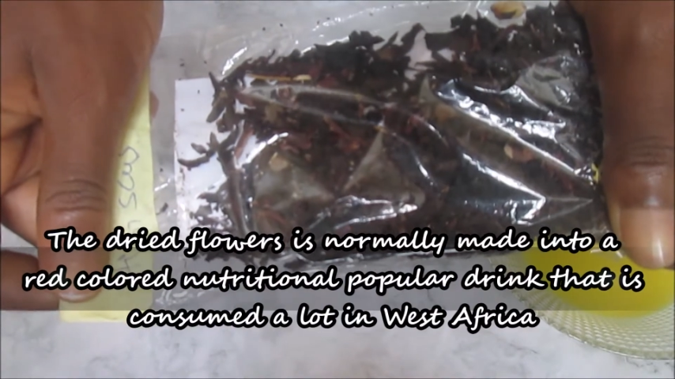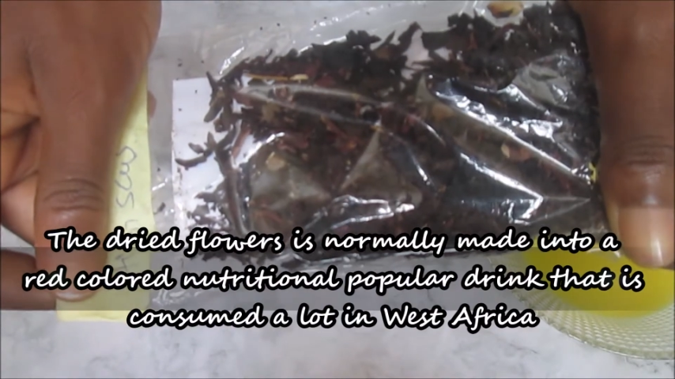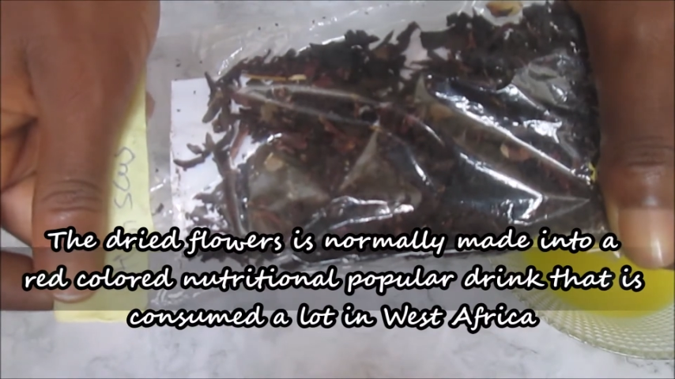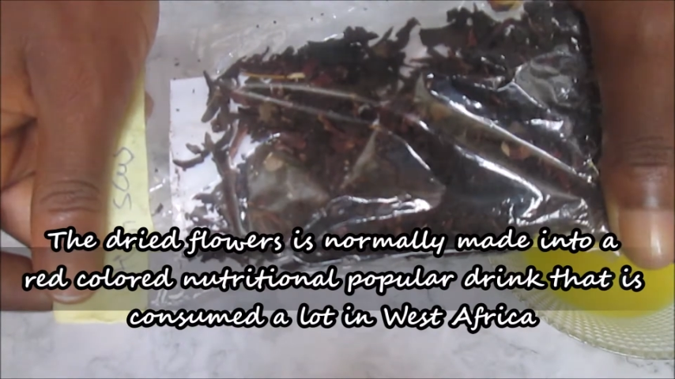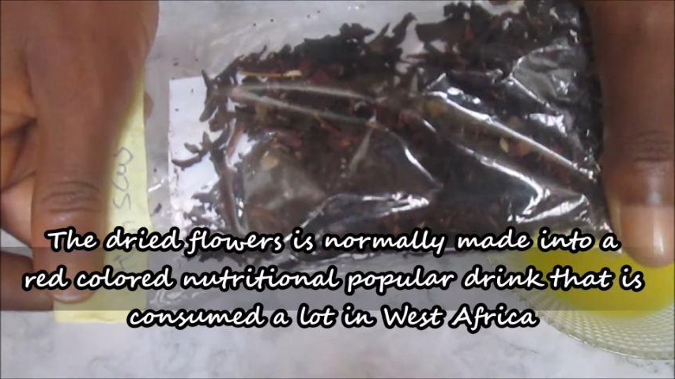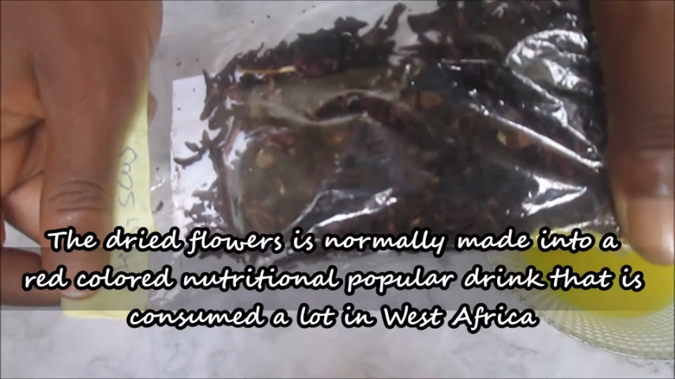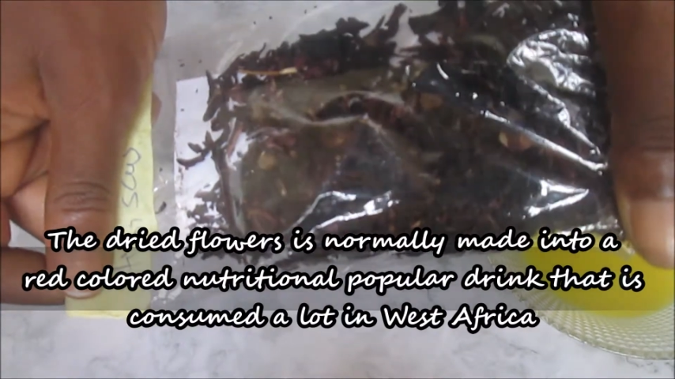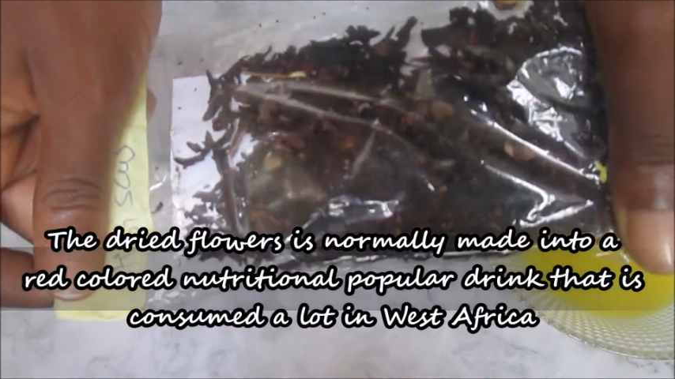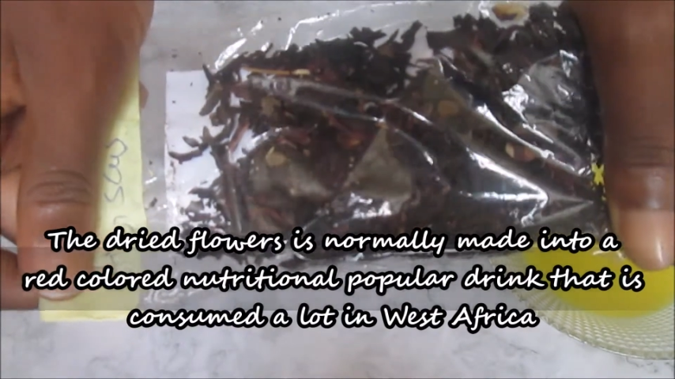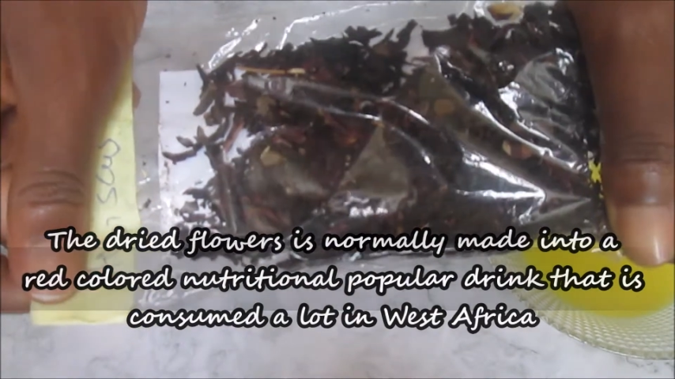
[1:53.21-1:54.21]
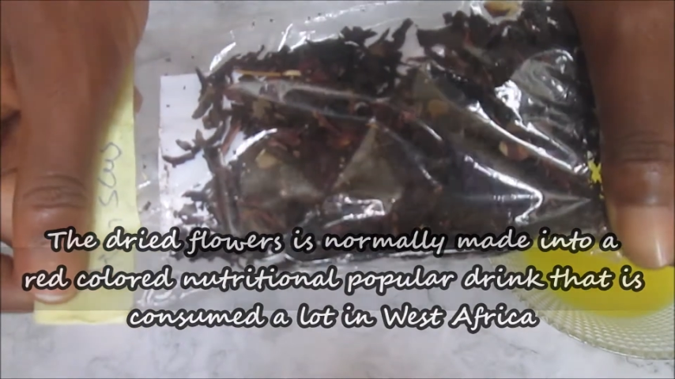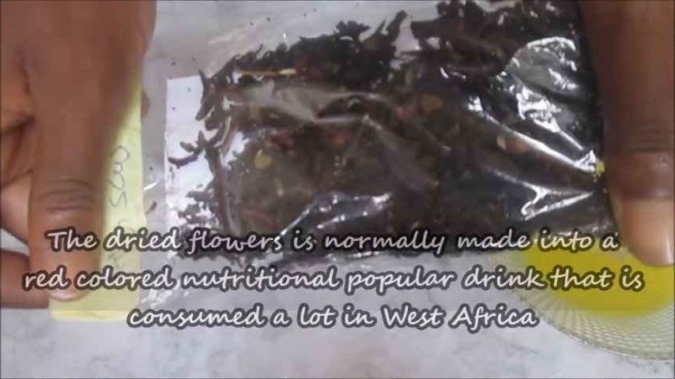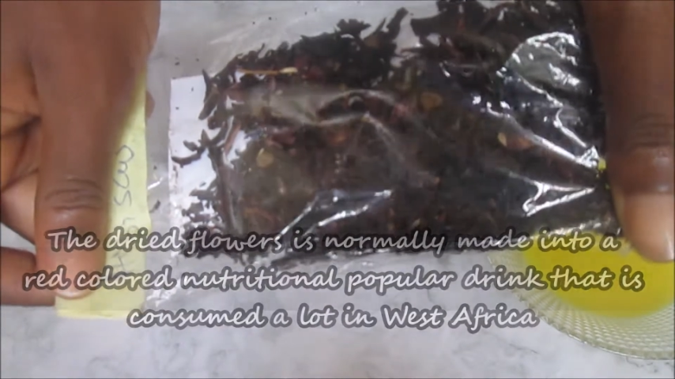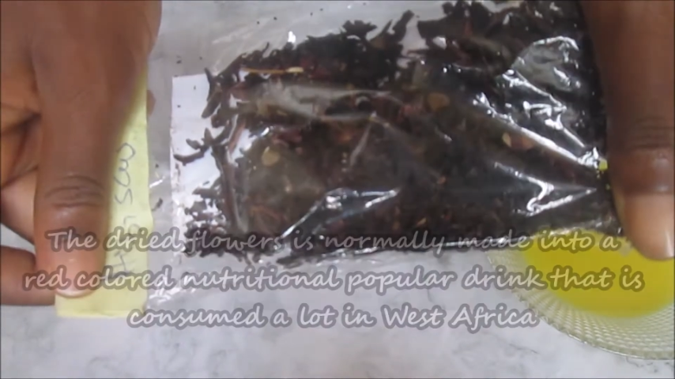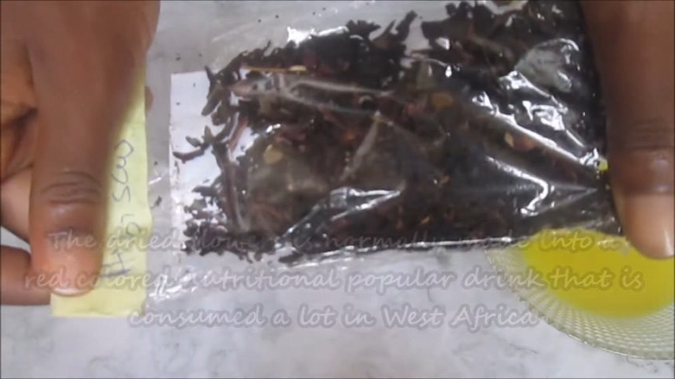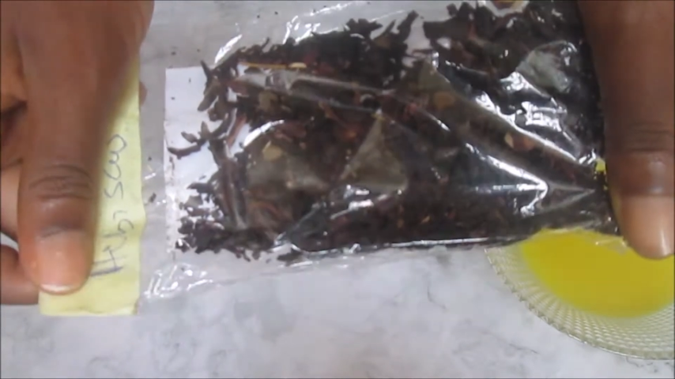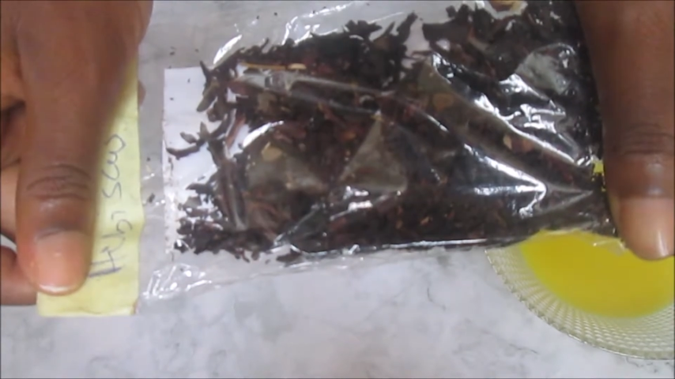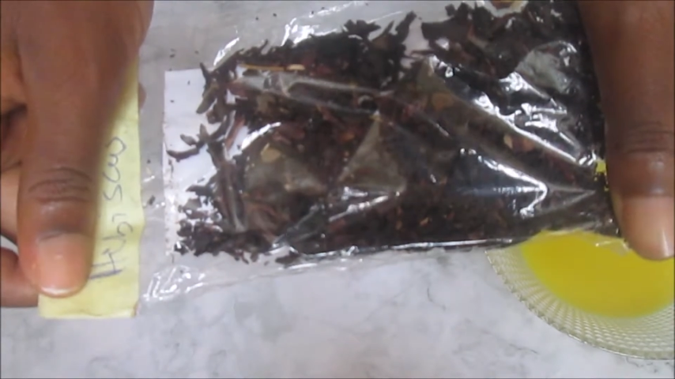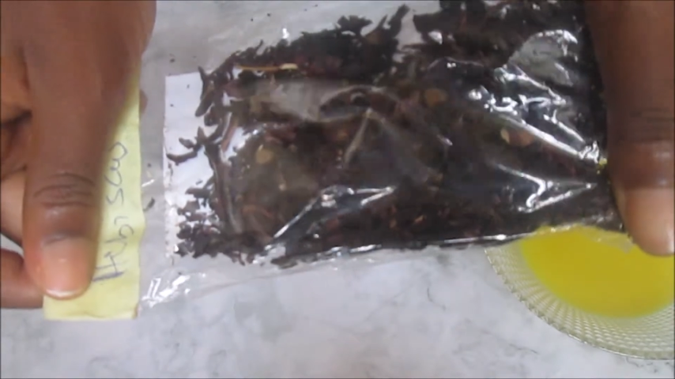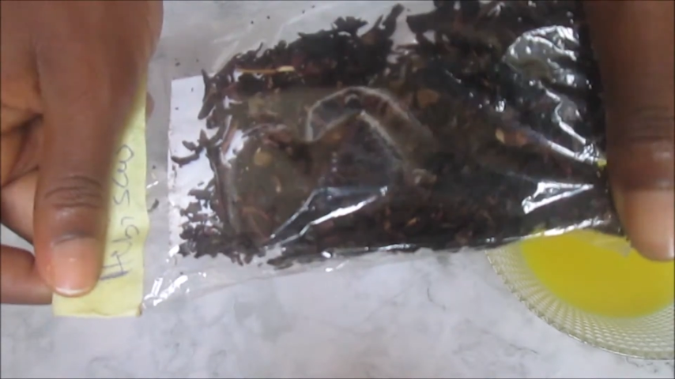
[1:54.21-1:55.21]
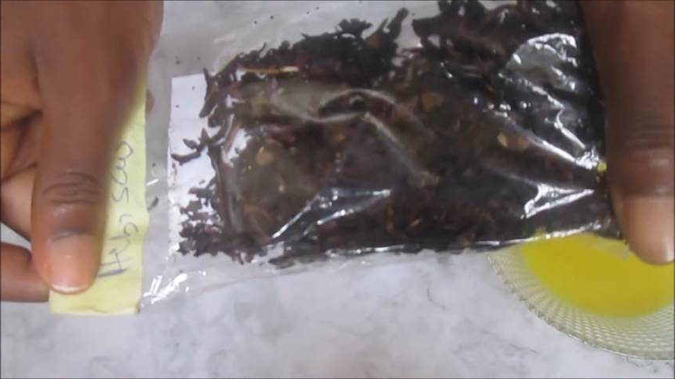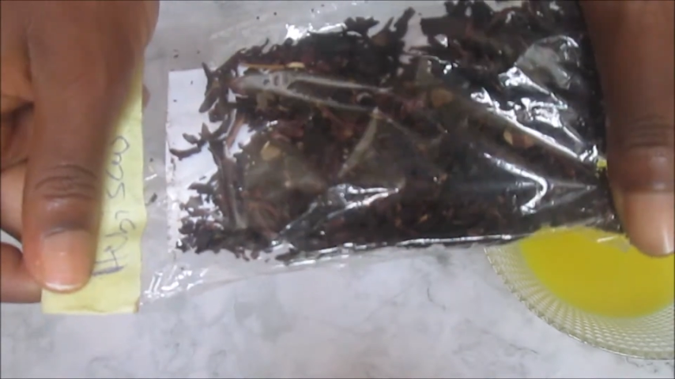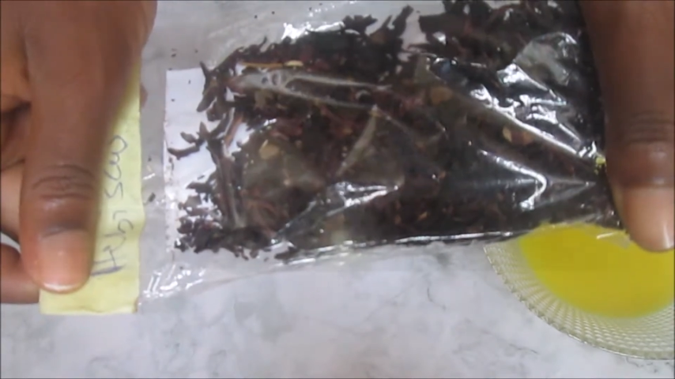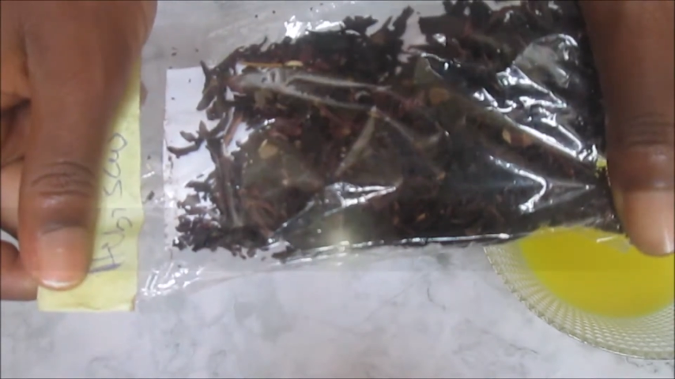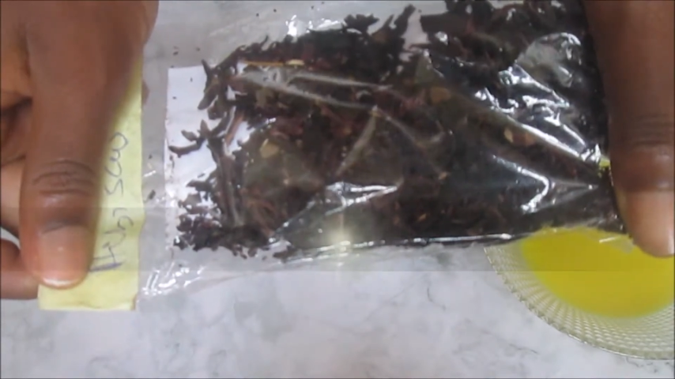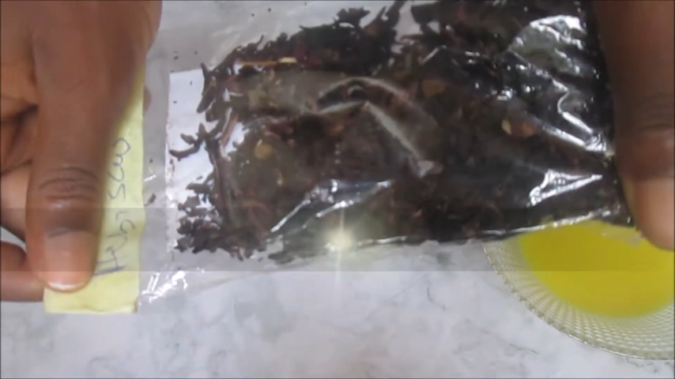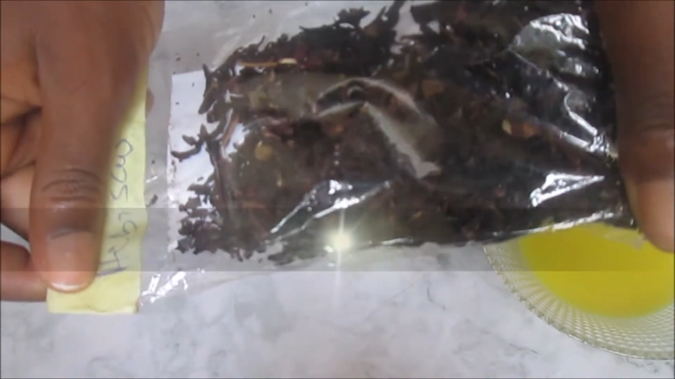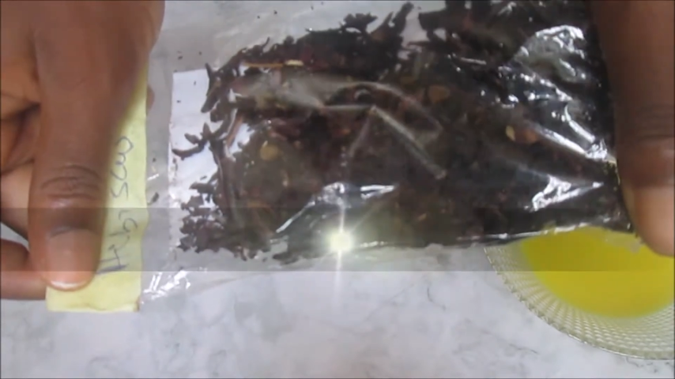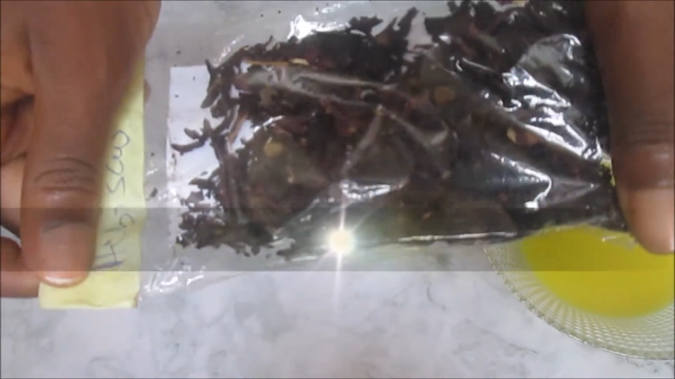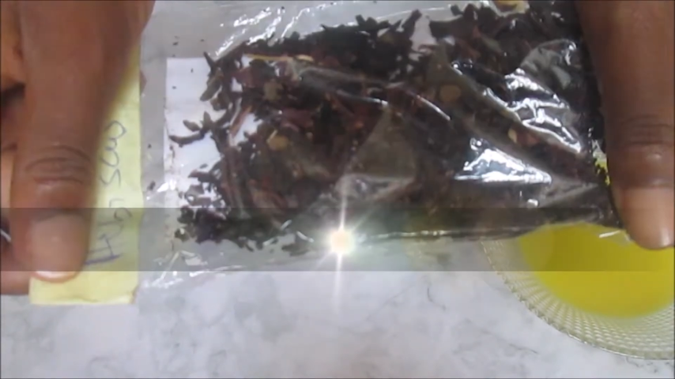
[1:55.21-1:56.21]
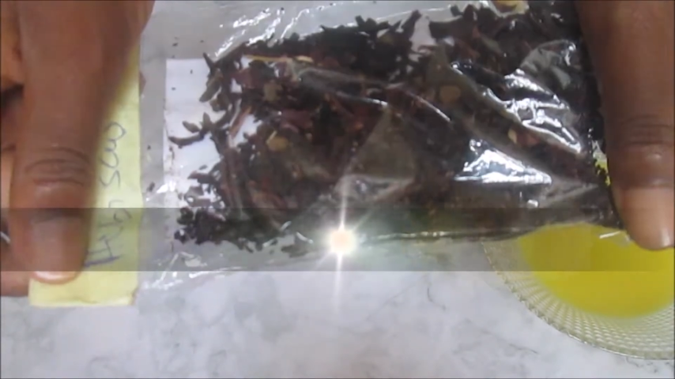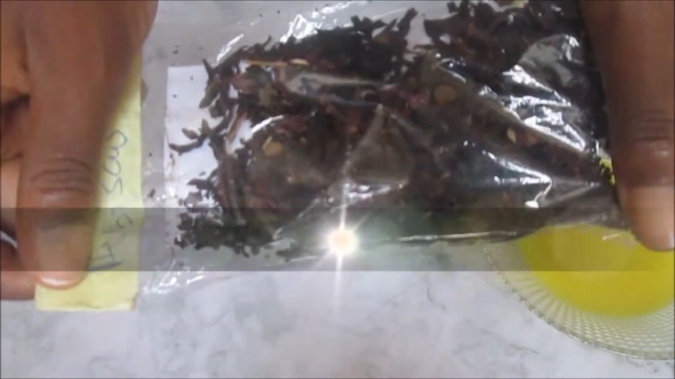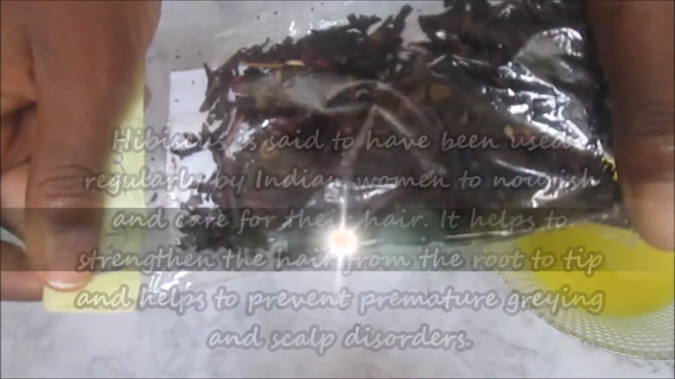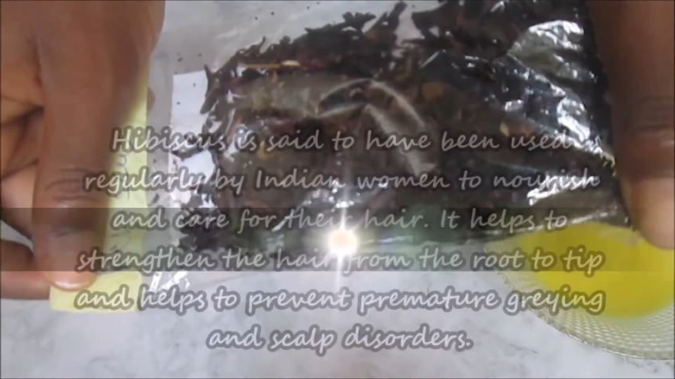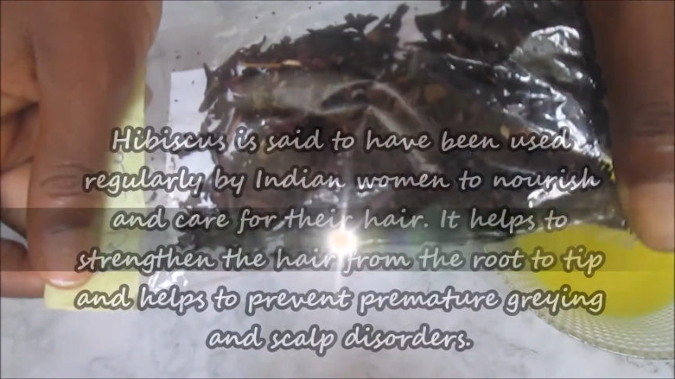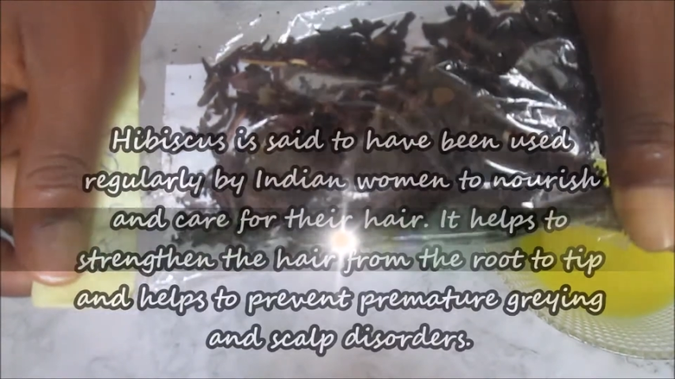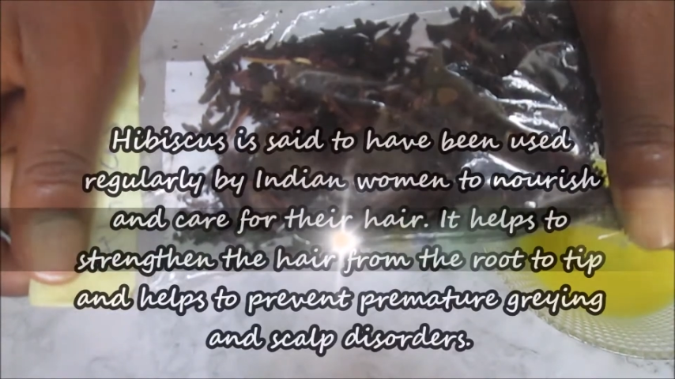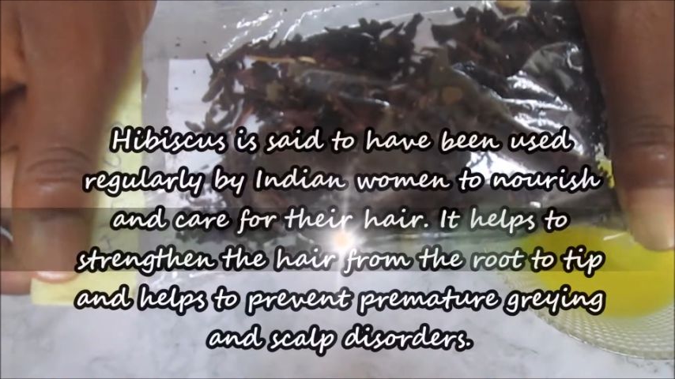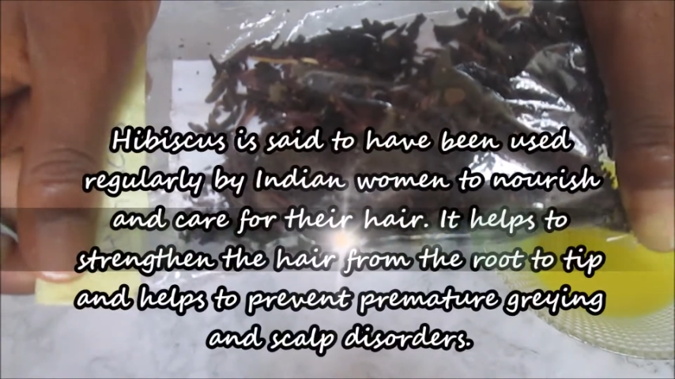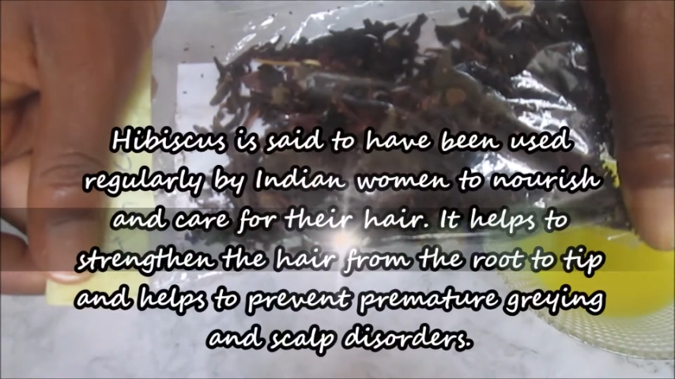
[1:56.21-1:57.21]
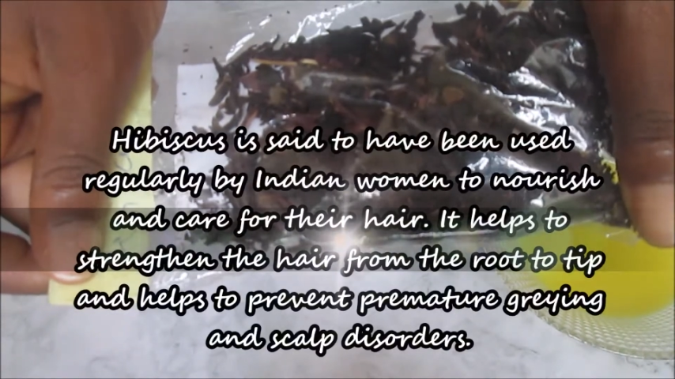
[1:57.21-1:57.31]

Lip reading: Nobody's mouth can be seen.